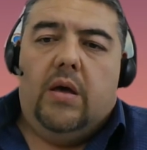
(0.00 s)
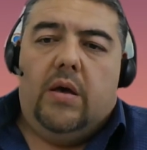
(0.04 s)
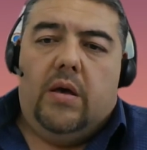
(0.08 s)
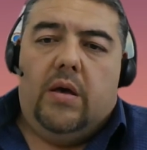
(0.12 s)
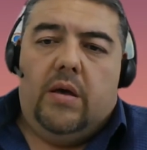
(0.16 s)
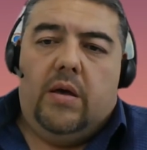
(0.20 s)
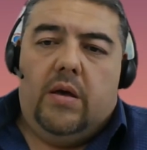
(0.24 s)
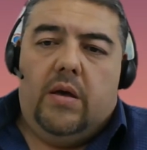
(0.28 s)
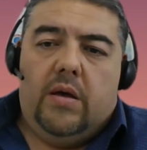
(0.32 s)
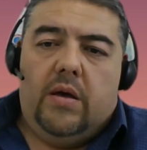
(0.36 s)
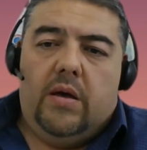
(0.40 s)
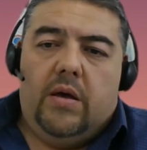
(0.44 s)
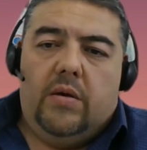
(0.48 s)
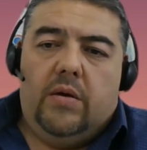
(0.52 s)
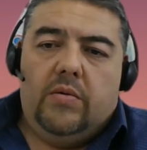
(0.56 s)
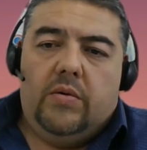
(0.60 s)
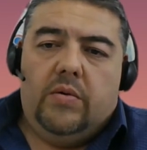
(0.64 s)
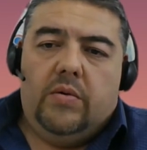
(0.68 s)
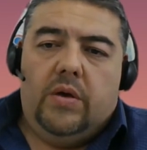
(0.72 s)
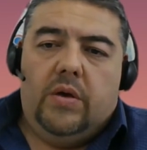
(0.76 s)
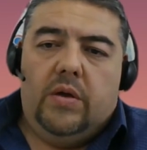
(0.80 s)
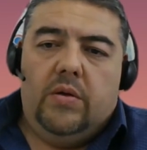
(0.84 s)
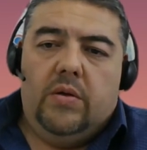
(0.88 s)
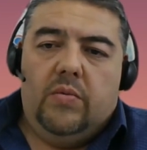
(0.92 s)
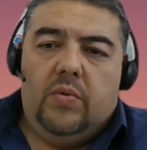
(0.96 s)
How
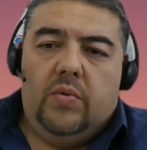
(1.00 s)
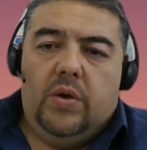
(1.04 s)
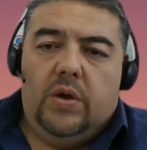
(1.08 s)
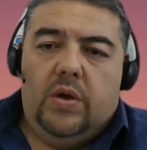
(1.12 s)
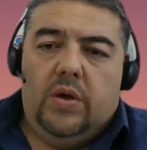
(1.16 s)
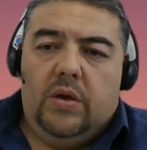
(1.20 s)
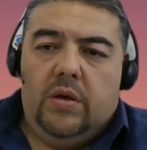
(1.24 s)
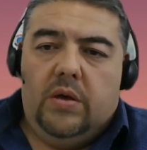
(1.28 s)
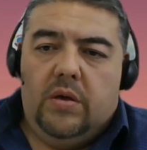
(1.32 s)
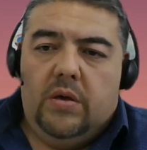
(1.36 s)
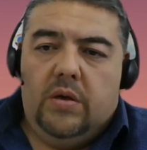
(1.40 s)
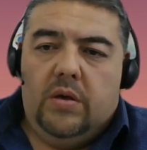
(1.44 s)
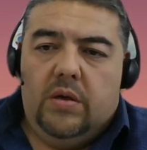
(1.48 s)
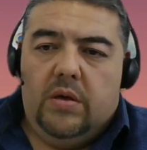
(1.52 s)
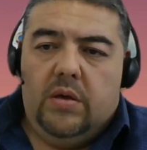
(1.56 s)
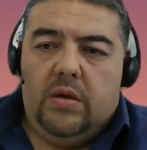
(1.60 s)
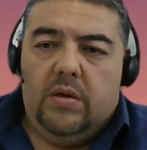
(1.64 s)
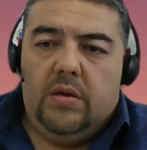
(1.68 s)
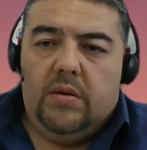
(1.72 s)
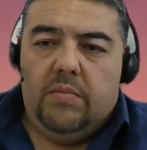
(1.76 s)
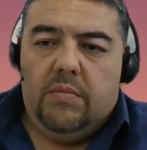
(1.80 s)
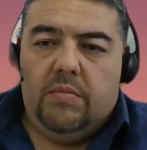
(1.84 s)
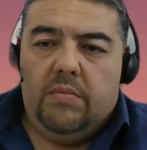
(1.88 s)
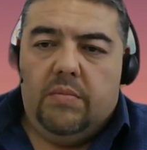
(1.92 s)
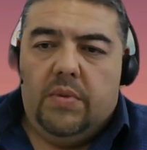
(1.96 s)
can we
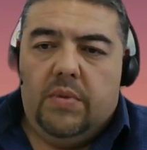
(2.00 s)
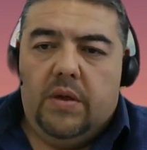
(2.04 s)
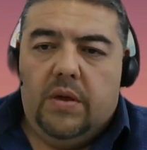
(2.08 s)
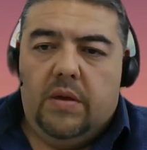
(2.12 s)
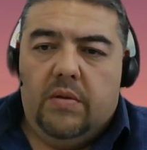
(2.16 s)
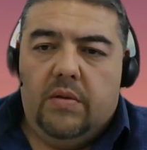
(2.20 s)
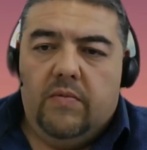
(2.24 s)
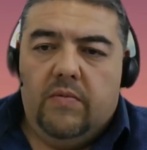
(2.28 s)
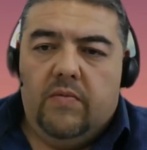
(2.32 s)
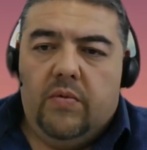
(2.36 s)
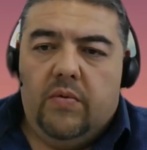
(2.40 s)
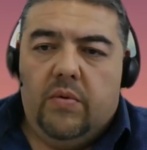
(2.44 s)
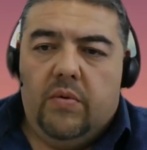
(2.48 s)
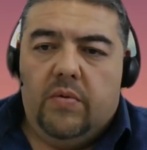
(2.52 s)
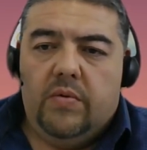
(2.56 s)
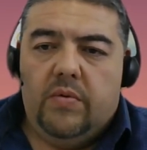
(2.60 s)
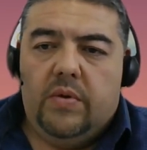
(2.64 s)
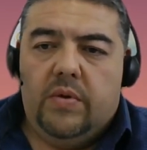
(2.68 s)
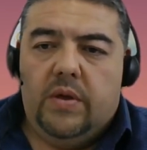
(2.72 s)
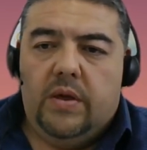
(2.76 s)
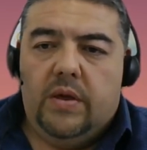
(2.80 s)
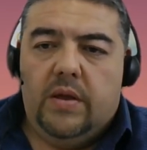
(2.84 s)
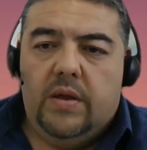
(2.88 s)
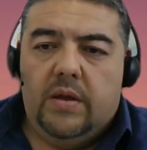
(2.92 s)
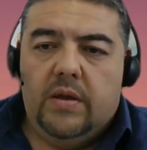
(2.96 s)
be
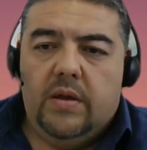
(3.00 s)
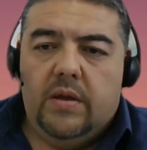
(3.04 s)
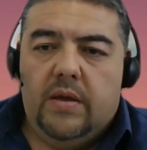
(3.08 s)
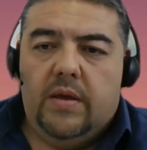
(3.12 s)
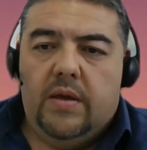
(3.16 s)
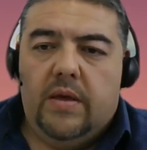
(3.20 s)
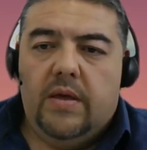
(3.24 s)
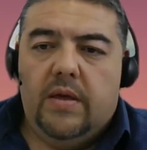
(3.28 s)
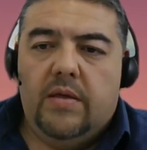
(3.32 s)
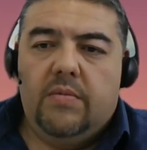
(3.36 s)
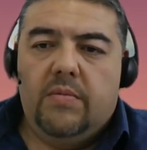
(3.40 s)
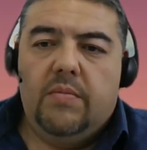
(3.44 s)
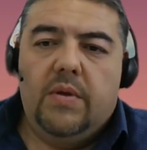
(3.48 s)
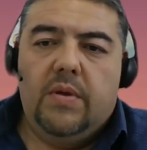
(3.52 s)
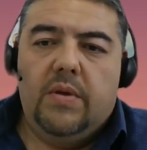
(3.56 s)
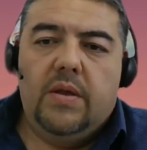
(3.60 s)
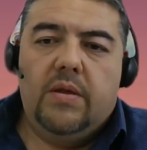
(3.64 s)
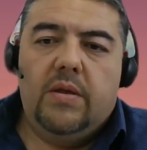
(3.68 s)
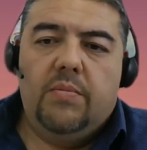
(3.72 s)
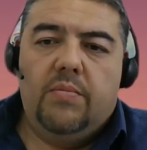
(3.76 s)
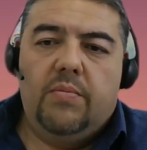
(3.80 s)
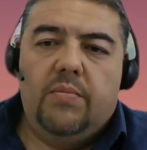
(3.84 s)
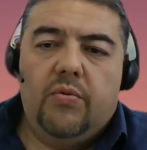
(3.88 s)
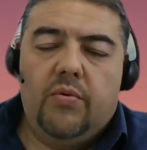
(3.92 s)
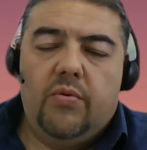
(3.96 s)
involved in as
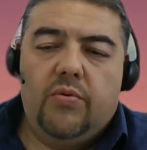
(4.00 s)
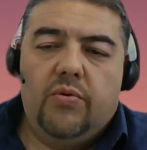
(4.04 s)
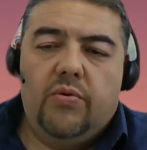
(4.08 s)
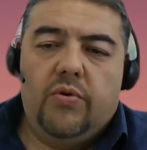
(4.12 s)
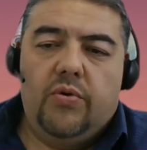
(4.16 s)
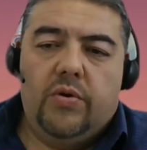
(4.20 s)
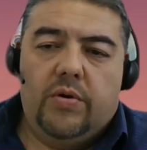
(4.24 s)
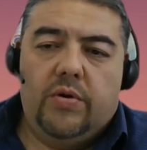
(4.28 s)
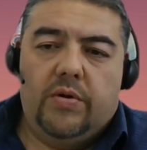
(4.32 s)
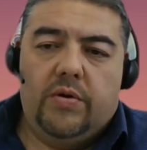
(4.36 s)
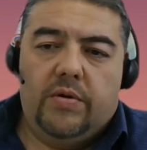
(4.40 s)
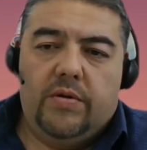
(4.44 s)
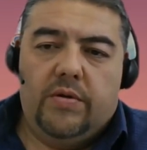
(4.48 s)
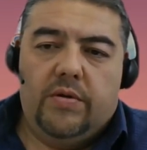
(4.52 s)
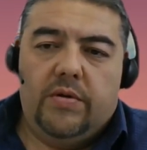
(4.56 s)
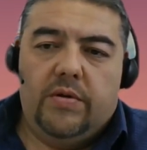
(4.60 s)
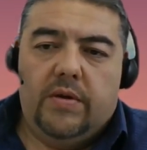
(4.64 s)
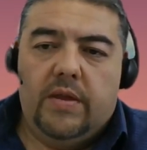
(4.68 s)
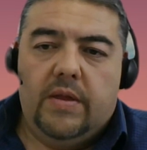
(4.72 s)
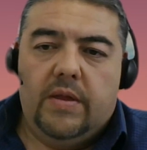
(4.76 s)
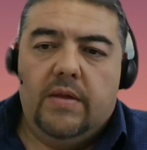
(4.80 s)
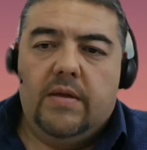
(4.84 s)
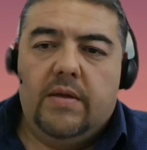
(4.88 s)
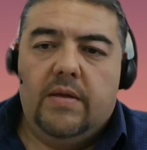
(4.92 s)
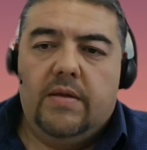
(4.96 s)
many projects in
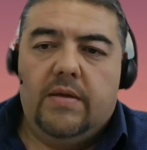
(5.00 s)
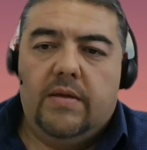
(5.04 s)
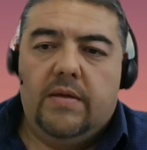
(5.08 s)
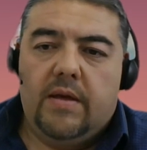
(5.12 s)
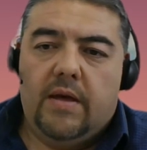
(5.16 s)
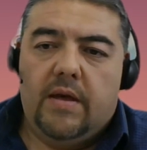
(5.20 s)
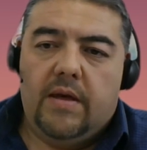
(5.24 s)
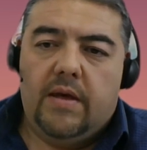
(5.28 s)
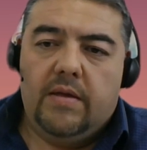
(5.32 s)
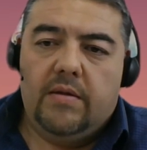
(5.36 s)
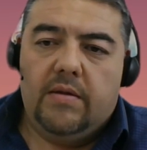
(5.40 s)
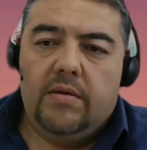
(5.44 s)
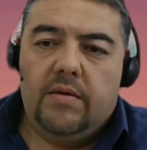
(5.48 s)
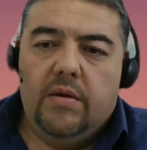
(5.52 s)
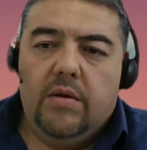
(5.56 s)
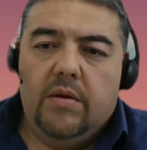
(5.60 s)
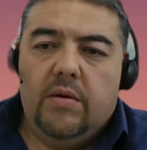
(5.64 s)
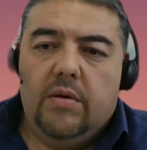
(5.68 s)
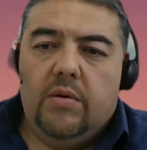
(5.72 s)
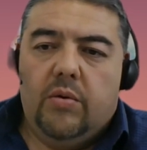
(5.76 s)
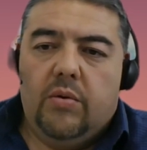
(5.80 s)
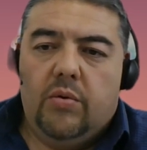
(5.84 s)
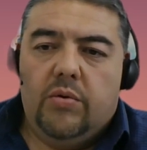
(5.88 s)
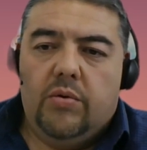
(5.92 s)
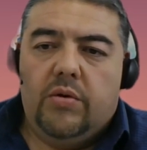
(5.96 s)
science
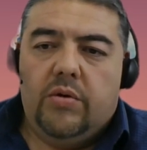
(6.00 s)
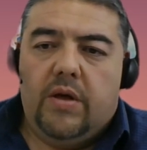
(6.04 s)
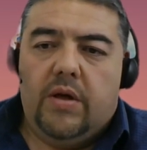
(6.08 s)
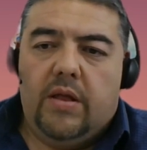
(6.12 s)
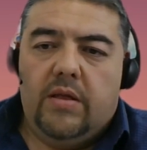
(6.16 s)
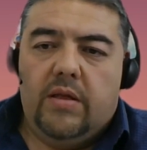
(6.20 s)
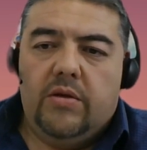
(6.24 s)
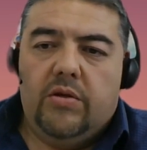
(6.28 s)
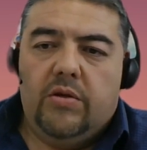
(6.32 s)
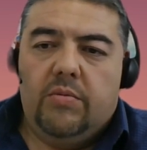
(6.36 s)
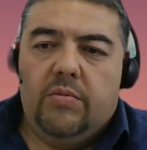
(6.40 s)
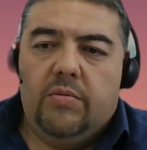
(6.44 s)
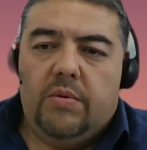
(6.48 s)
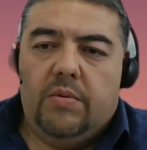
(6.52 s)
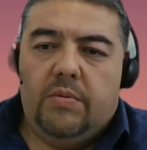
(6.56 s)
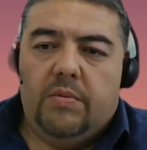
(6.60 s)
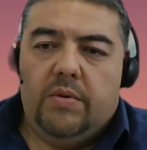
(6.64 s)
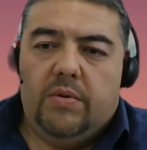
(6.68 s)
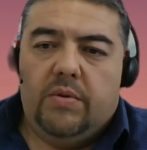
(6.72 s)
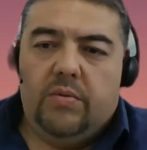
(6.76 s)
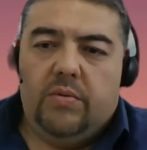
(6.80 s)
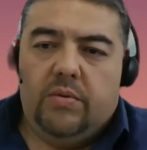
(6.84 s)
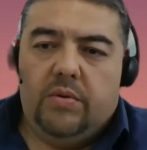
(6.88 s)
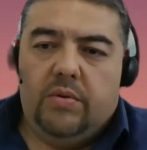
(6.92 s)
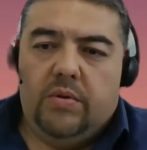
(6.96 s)
or scholarship
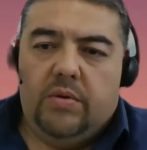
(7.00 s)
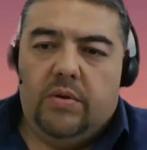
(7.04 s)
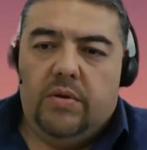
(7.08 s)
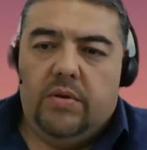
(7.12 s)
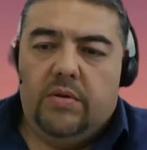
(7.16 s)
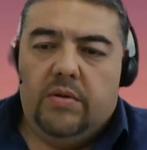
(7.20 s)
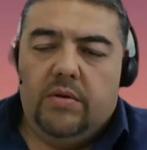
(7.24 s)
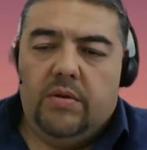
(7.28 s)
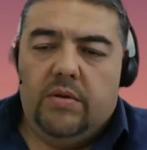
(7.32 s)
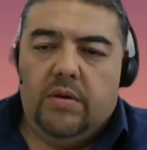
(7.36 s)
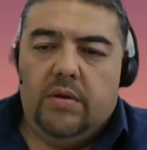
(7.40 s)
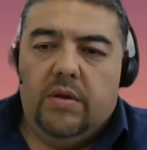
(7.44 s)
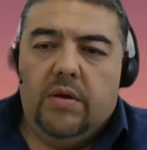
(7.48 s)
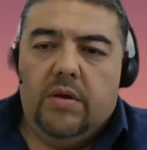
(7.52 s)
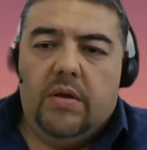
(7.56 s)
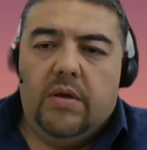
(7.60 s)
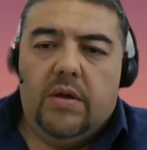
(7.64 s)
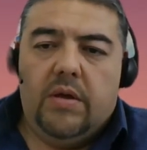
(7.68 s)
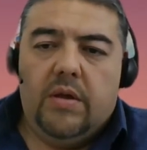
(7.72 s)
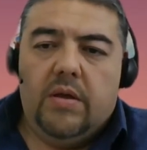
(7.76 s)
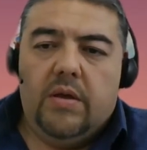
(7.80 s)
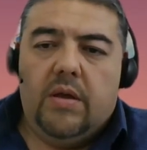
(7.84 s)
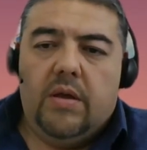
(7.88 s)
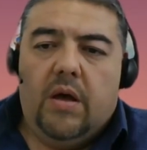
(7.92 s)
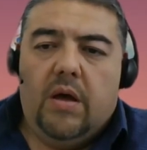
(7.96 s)
opportunities,
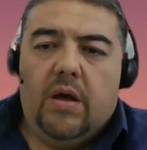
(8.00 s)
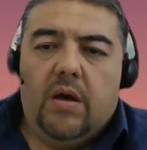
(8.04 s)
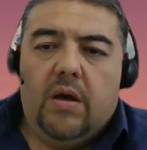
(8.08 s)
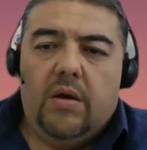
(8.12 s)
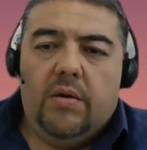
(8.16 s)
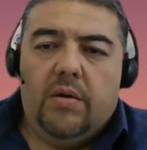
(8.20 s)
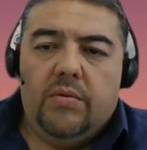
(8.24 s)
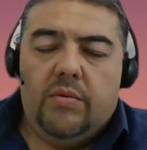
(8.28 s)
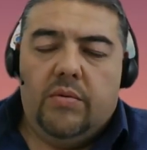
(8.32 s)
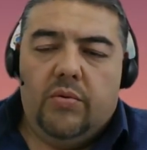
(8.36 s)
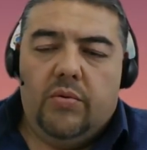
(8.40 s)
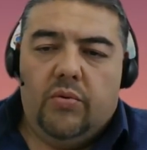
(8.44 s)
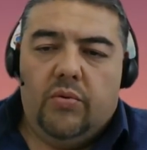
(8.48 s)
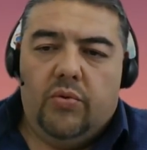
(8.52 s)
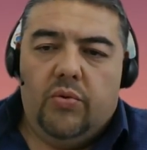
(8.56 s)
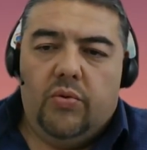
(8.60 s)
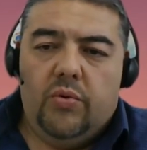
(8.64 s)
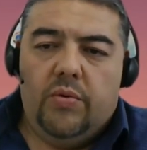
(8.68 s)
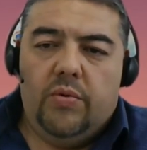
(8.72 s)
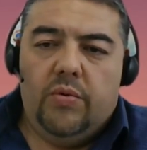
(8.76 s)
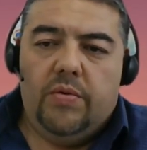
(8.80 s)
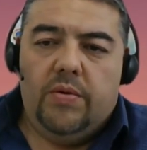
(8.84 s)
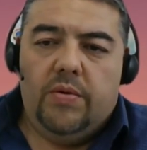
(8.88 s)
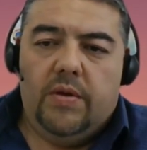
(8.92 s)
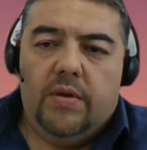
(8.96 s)
and how to
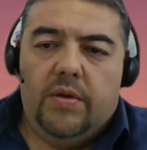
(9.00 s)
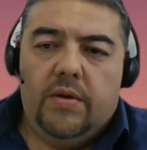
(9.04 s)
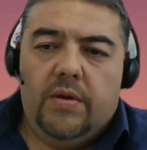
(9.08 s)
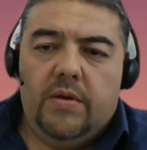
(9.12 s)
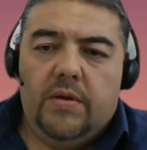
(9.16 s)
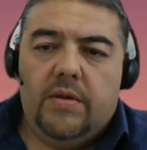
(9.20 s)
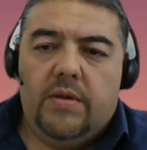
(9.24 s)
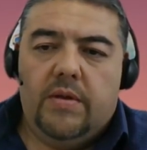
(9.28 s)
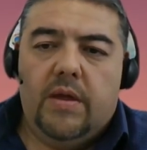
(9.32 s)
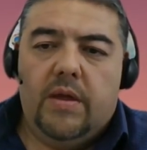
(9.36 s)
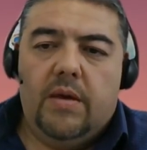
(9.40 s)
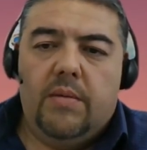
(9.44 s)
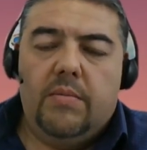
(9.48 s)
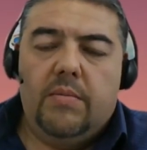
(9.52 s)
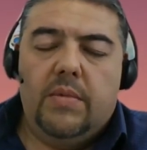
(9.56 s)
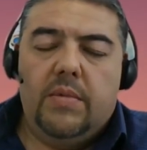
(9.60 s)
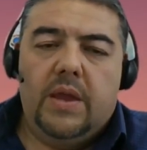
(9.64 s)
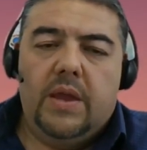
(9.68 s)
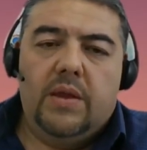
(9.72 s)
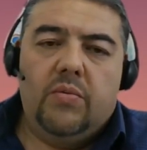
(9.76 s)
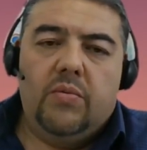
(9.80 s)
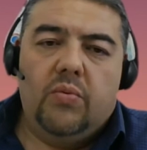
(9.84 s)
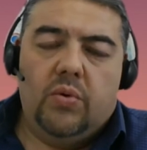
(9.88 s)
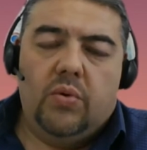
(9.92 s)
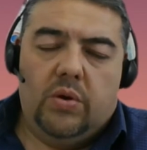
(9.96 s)
join the STEM
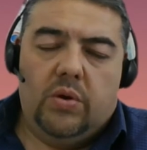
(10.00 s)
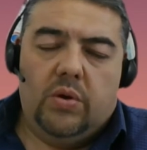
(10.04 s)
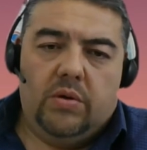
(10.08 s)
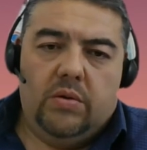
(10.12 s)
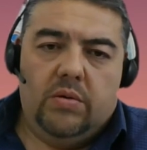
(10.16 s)
network?